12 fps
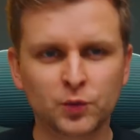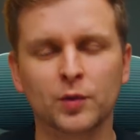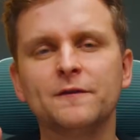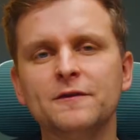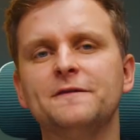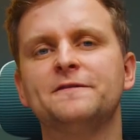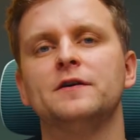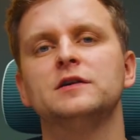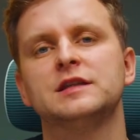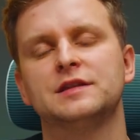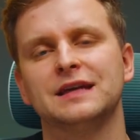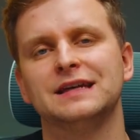So one of the
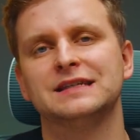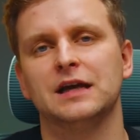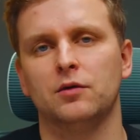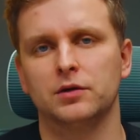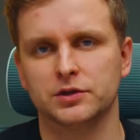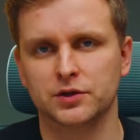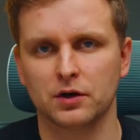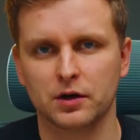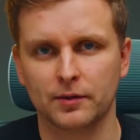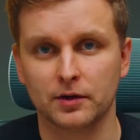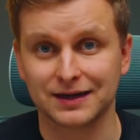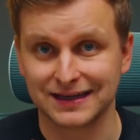first things I want to talk
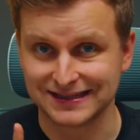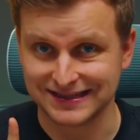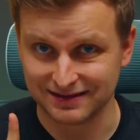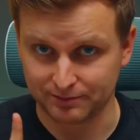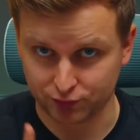about is the